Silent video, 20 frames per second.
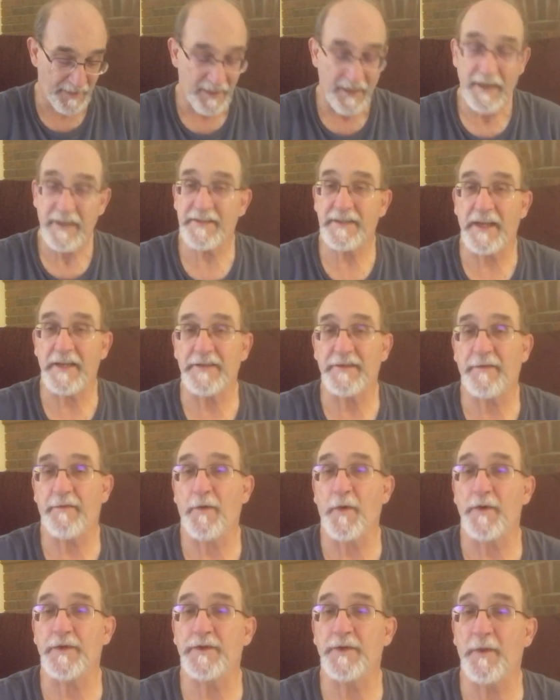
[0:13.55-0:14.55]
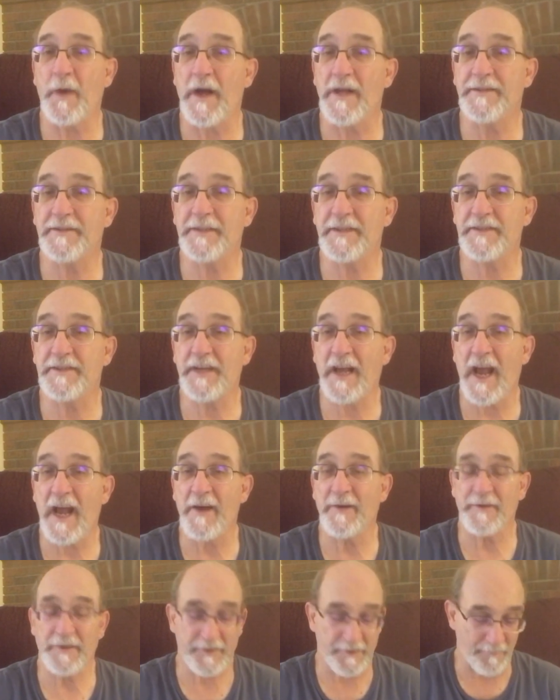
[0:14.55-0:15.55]
It says, "For to us a
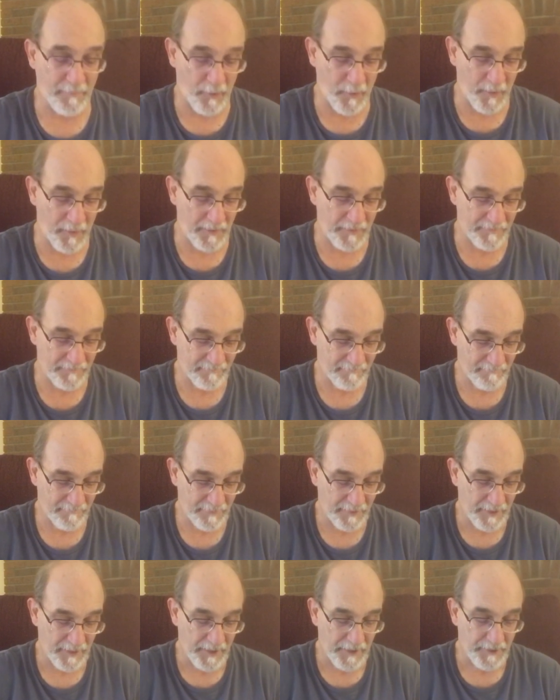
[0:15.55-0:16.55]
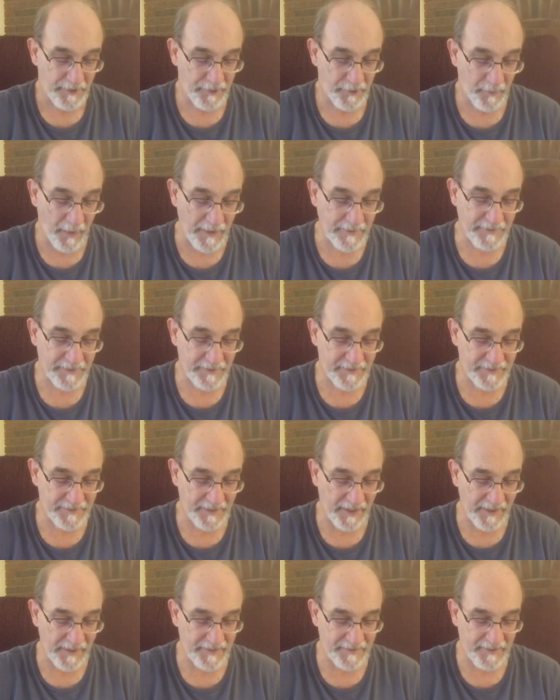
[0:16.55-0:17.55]
child is born, to us a
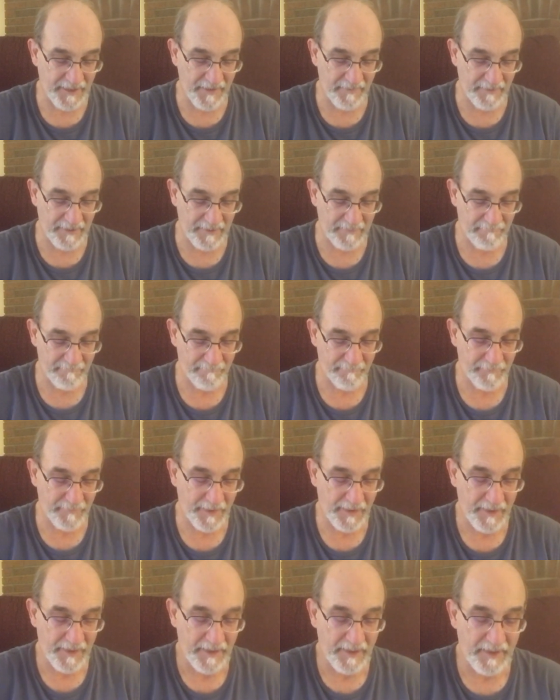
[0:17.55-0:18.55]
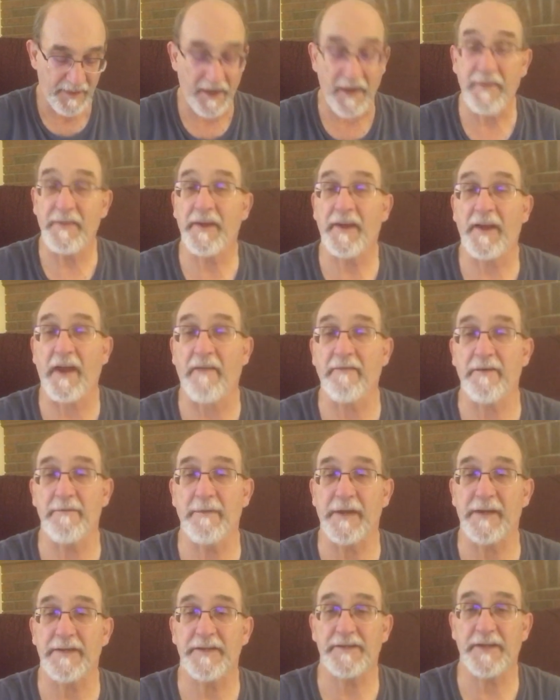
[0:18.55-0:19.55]
son is given, and the
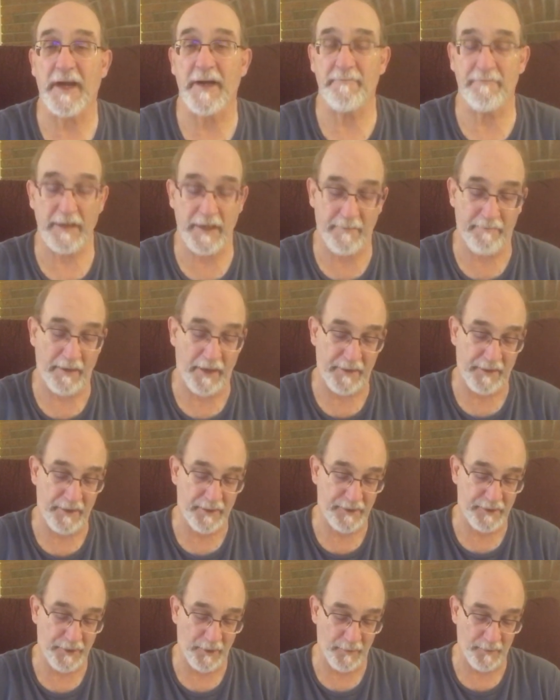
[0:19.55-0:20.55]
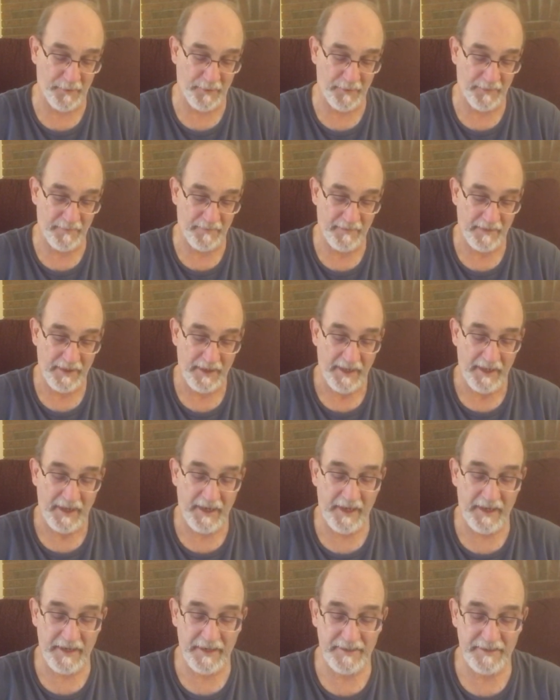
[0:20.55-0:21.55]
government shall be upon his shoulder,
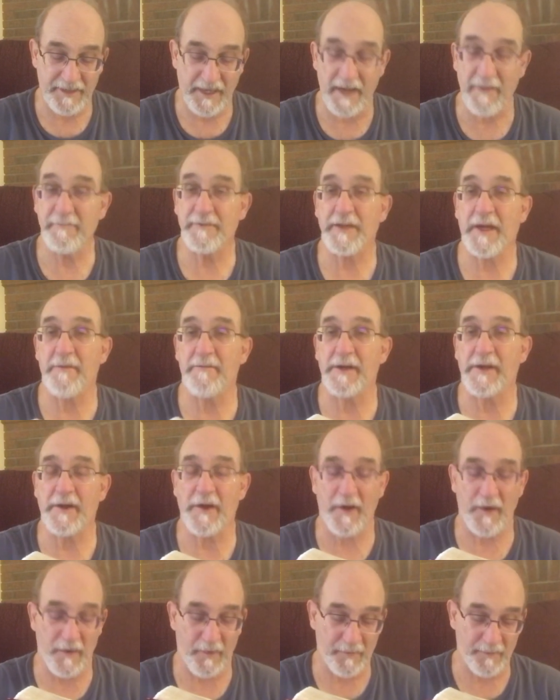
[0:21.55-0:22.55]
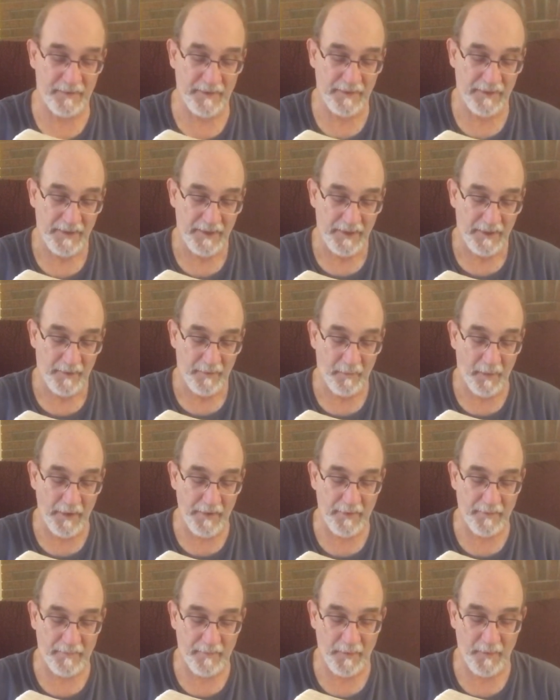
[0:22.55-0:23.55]
and his name shall be called
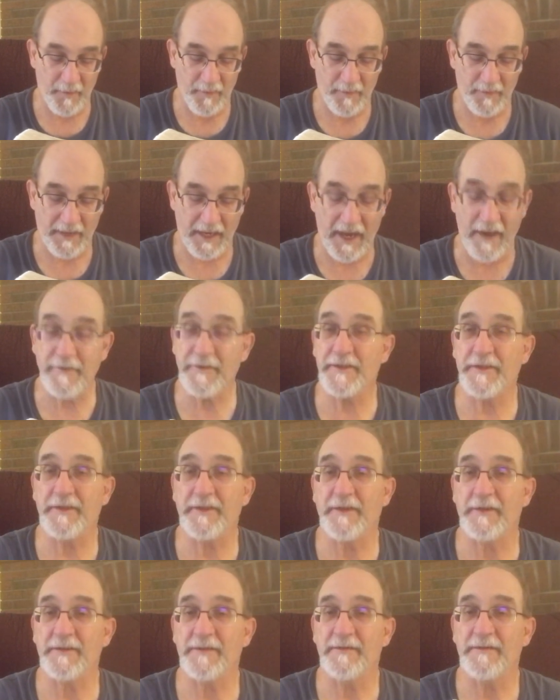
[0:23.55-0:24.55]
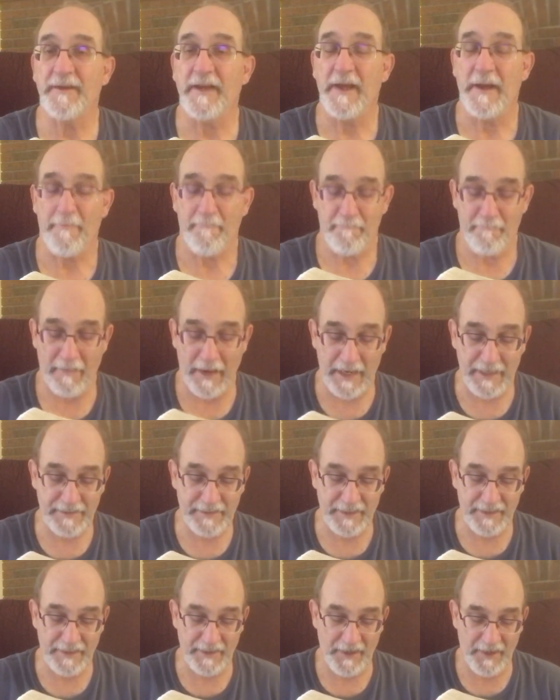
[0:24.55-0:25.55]
Wonderful Counselor,
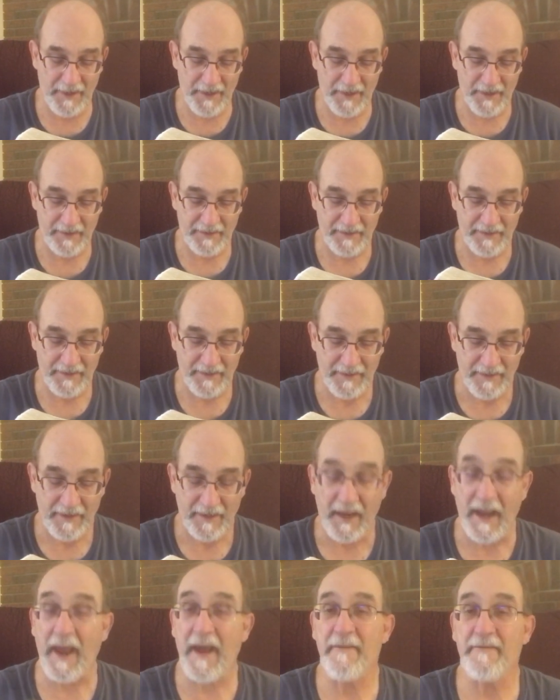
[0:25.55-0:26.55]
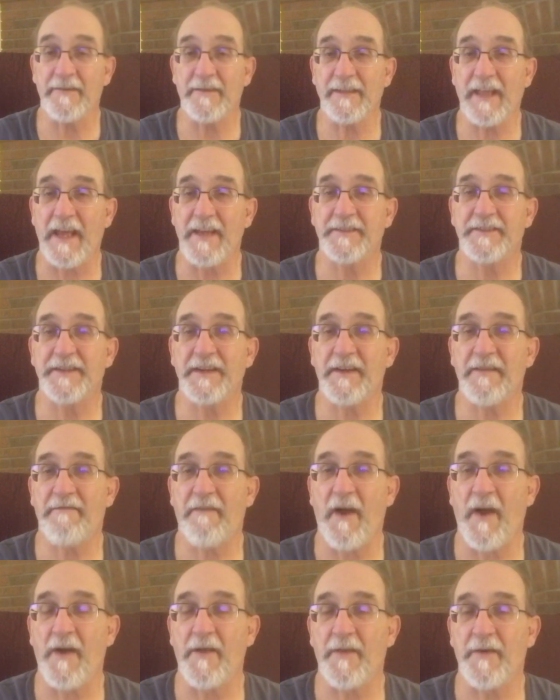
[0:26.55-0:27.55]
Mighty God, Everlasting
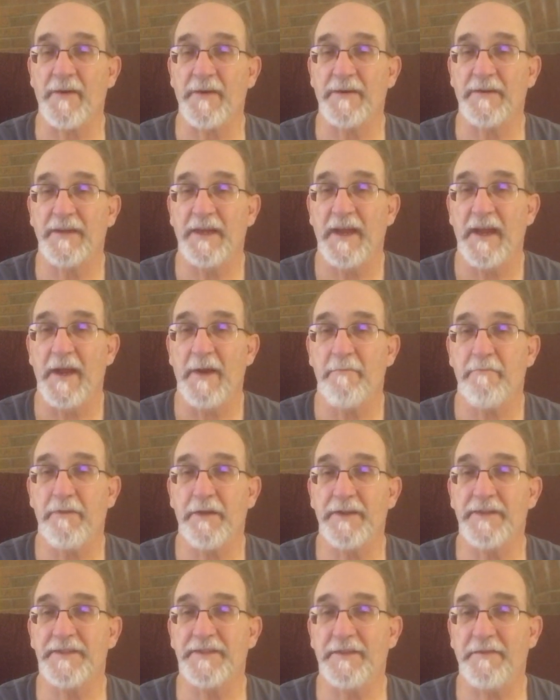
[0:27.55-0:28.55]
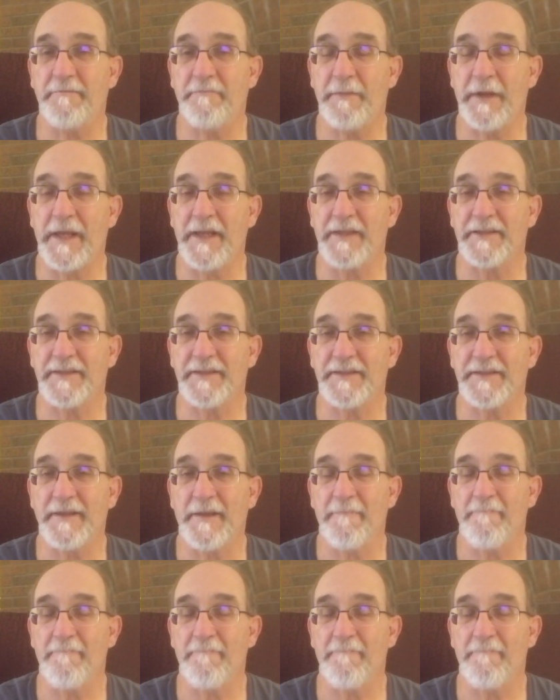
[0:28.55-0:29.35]
Father, Prince of Peace."